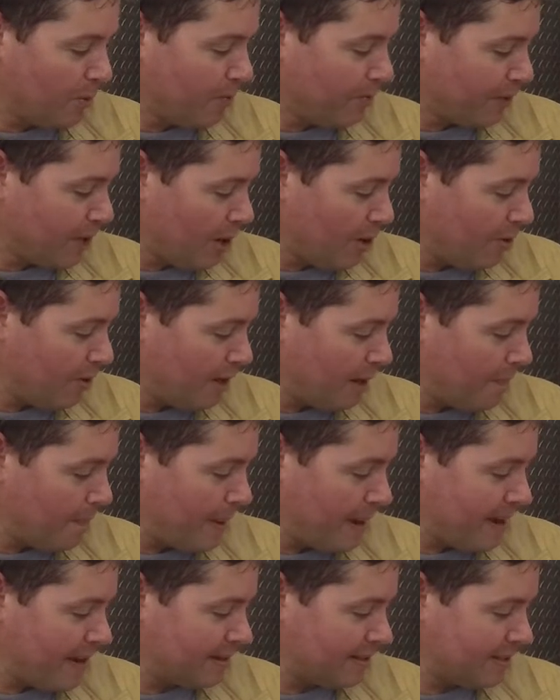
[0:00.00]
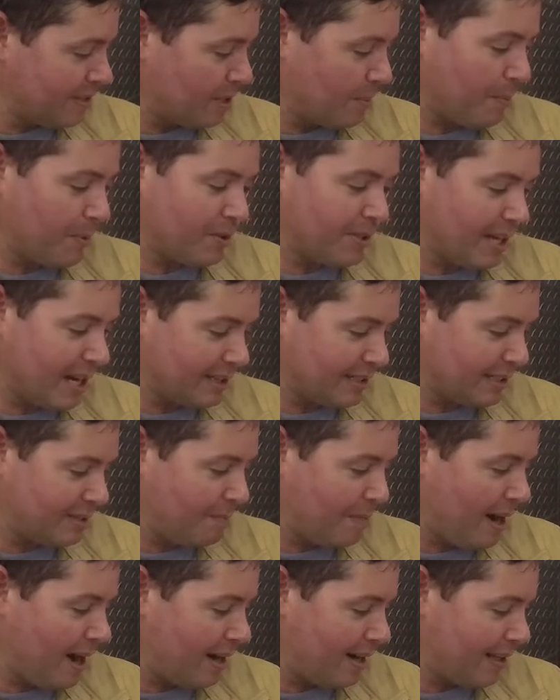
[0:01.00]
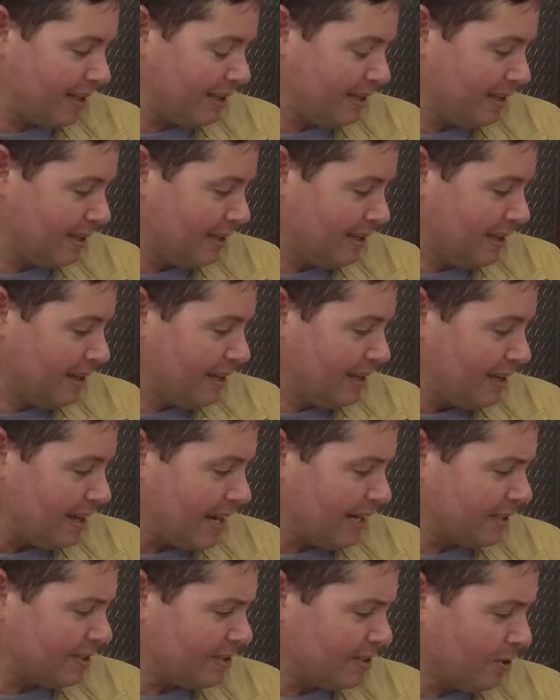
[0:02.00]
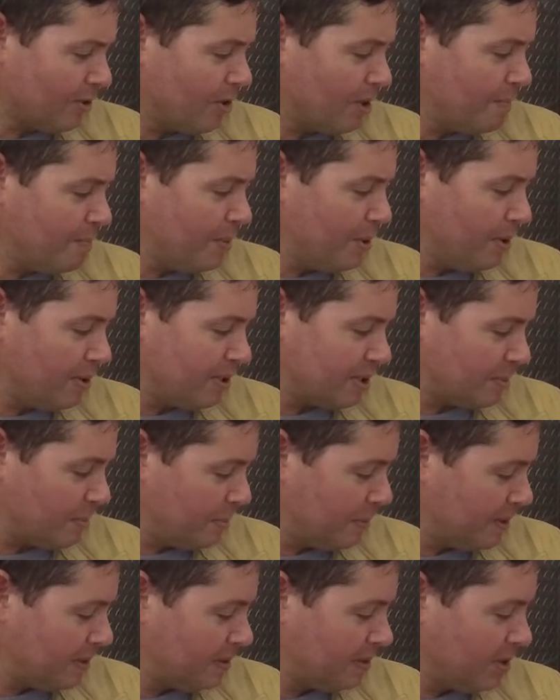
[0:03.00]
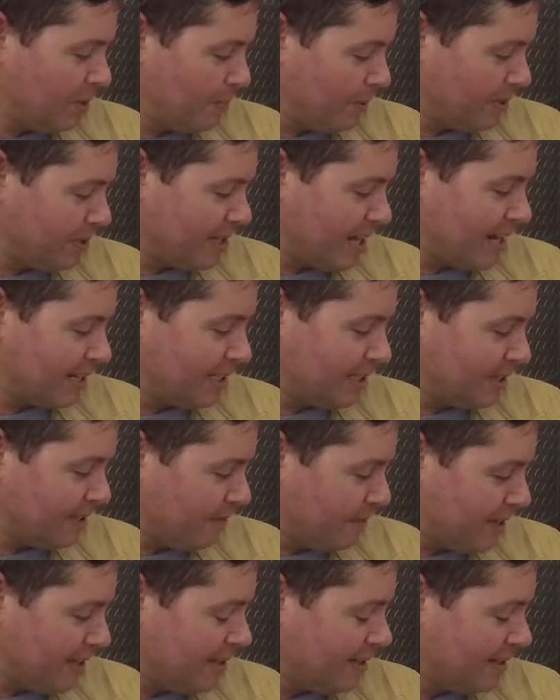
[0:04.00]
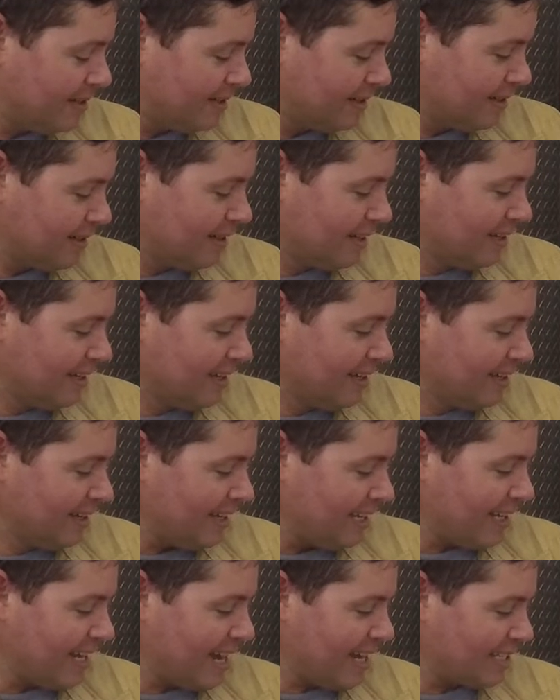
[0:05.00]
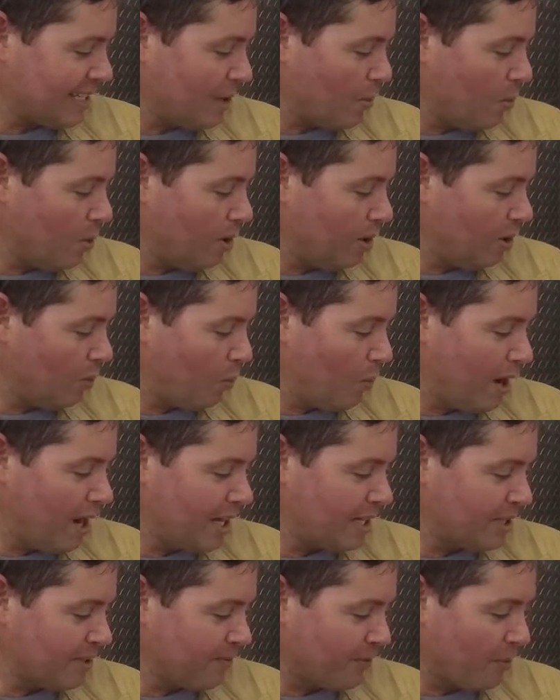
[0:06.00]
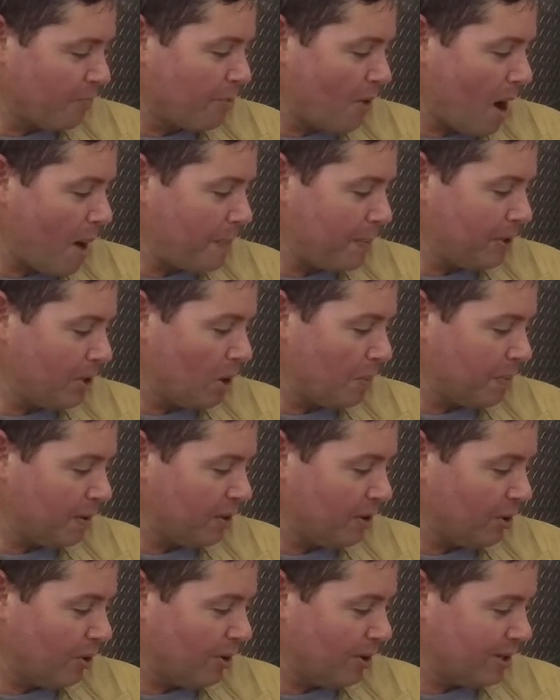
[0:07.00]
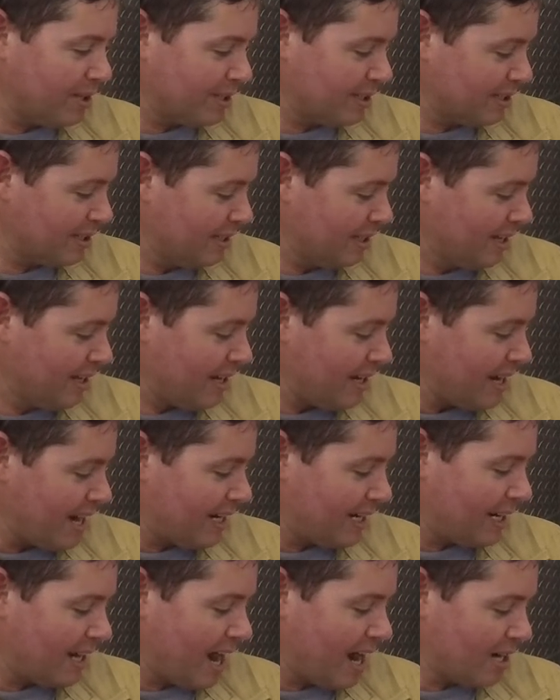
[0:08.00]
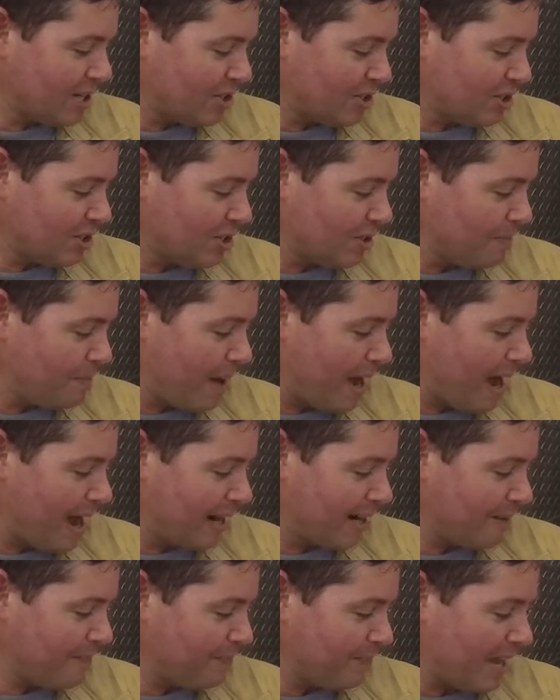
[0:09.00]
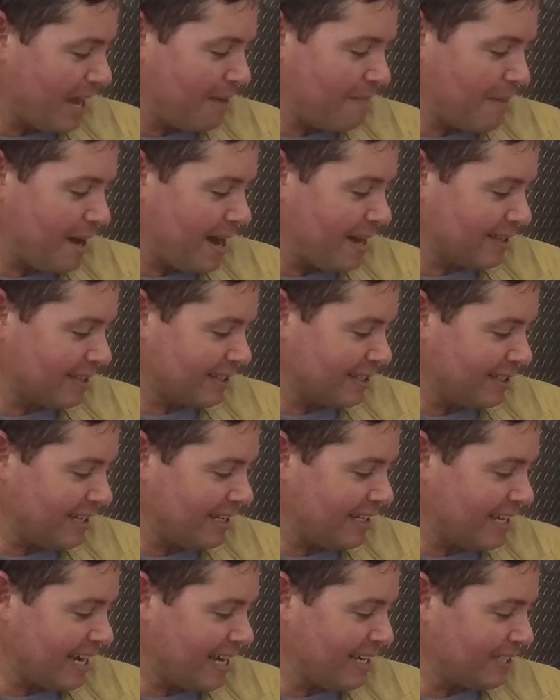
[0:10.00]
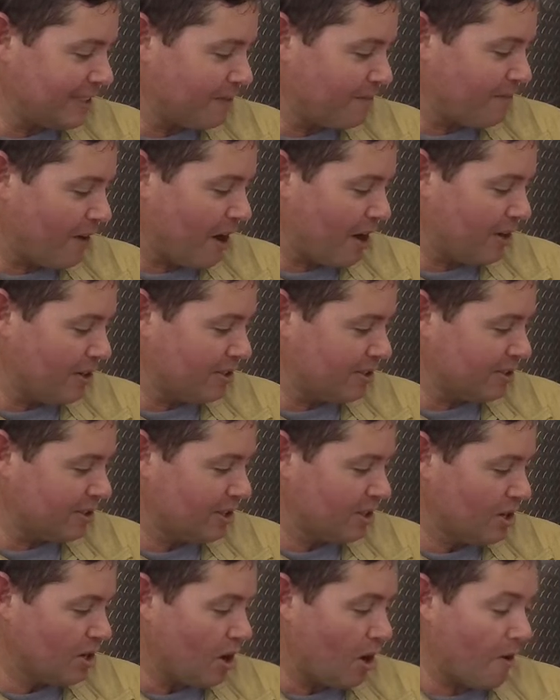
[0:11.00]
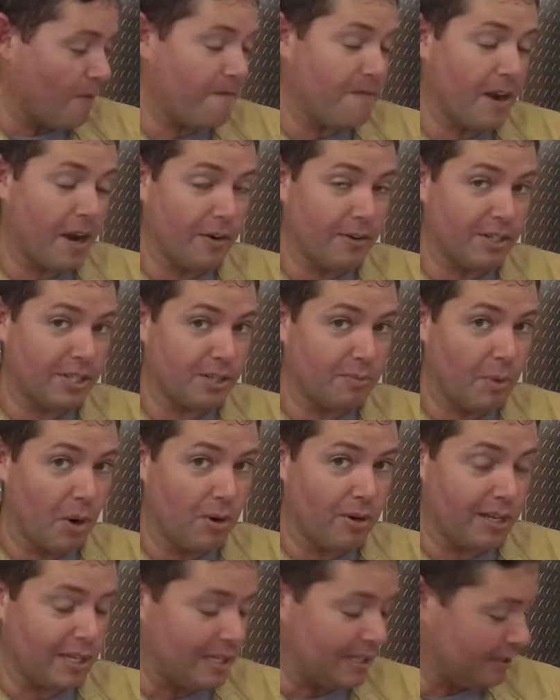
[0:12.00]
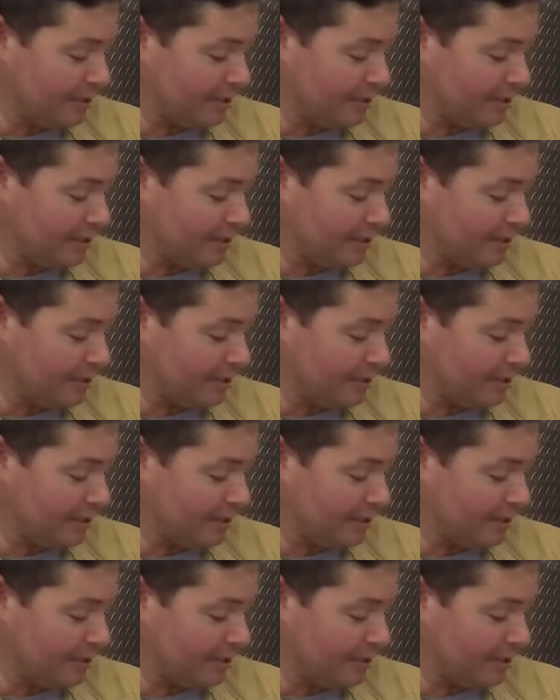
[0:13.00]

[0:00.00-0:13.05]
coat and pants to protect his body, and sturdy boots to protect his feet. He has a wooden wedge for propping open doors and an oxygen pack and mask in case the fires are very smoky.